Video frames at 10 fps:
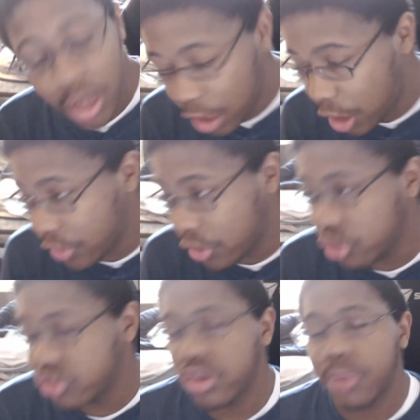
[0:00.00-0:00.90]
uh, they're
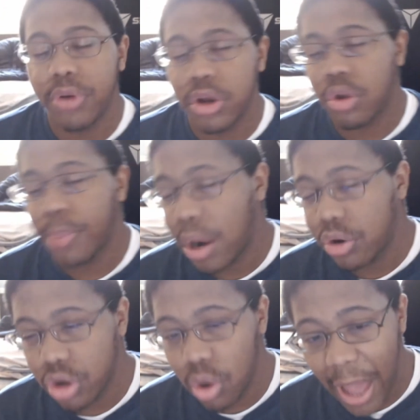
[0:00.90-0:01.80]
using their political power
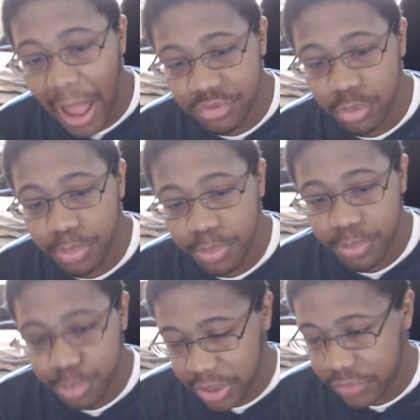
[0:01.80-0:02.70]
to go after
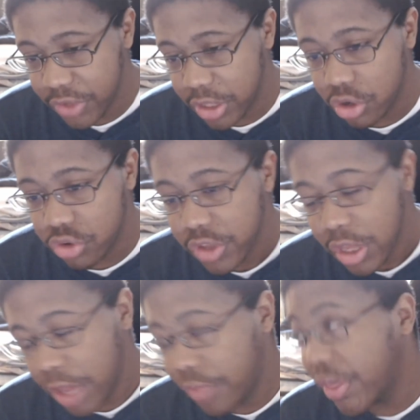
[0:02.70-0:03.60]
big figures
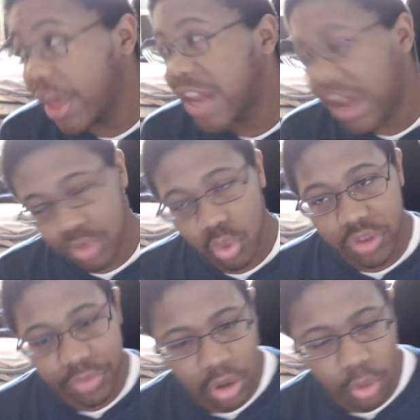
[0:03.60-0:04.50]
and then afterwards
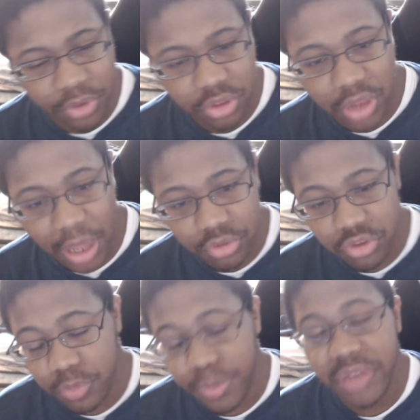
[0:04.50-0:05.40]
if they go after
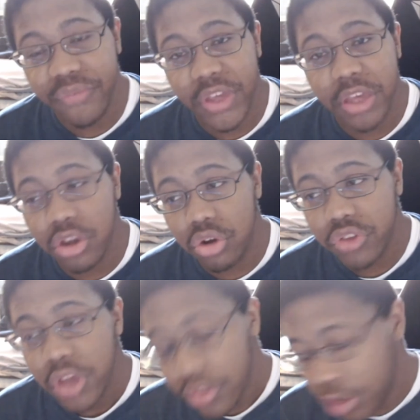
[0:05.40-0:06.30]
these big
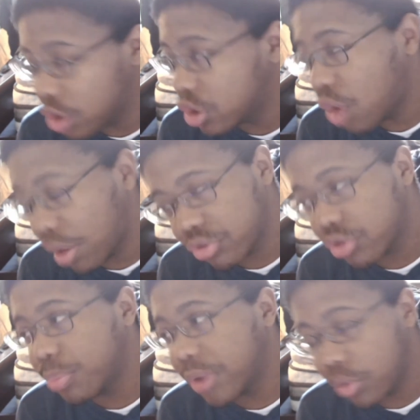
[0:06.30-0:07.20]
figures they're going to go after
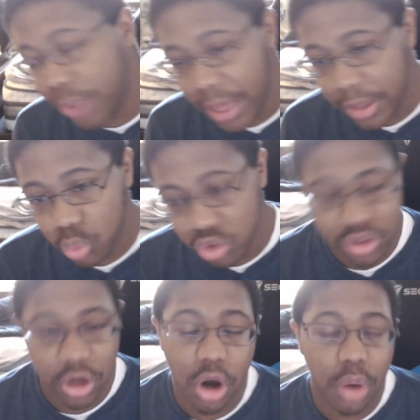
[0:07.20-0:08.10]
the middleman which
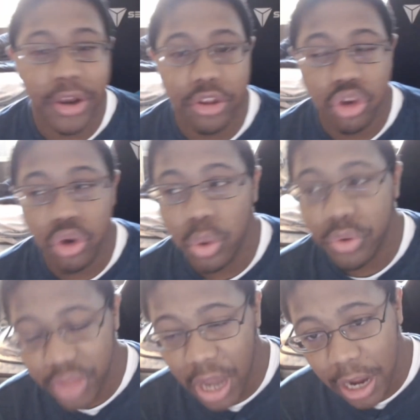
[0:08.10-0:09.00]
they're already doing
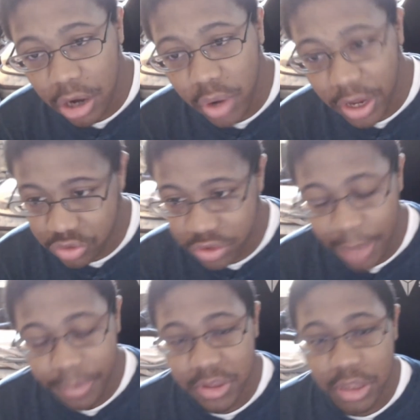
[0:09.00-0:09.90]
with the irs
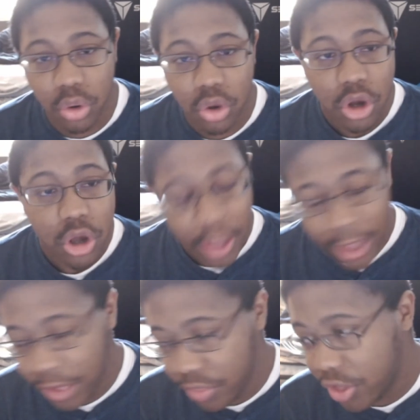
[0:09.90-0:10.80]
type of deal
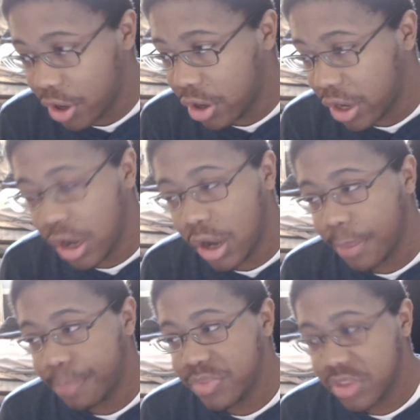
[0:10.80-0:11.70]
and their
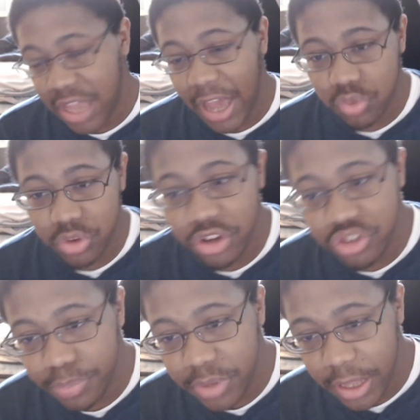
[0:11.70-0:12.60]
uh, tax
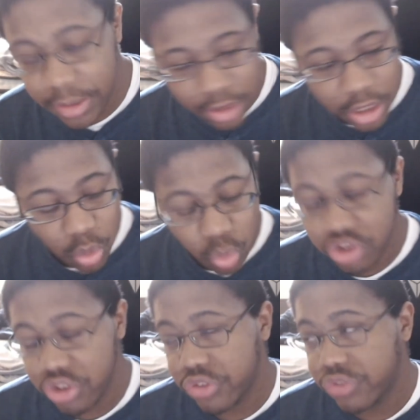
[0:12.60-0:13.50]
reduction plan which
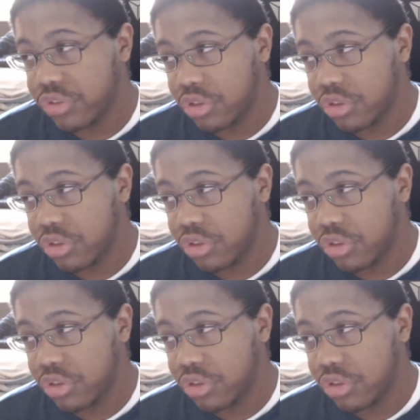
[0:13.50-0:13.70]
is